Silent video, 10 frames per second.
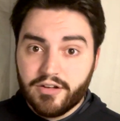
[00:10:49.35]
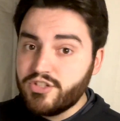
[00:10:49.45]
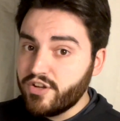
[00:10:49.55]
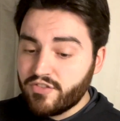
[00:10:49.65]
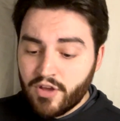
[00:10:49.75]

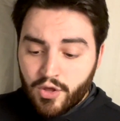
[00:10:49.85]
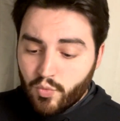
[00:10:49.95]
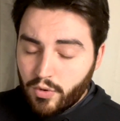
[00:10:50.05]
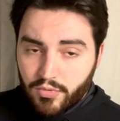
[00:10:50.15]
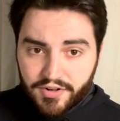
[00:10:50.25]
just
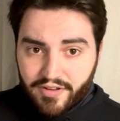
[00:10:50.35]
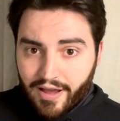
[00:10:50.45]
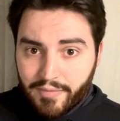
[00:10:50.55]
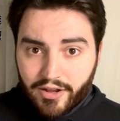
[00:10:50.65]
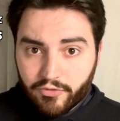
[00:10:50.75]
one more time,
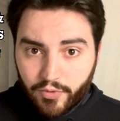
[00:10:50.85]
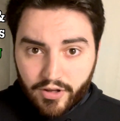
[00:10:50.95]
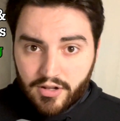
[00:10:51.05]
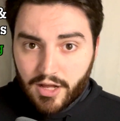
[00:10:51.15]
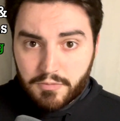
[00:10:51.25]
getting real
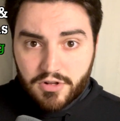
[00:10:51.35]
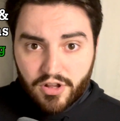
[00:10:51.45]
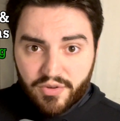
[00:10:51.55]
up close,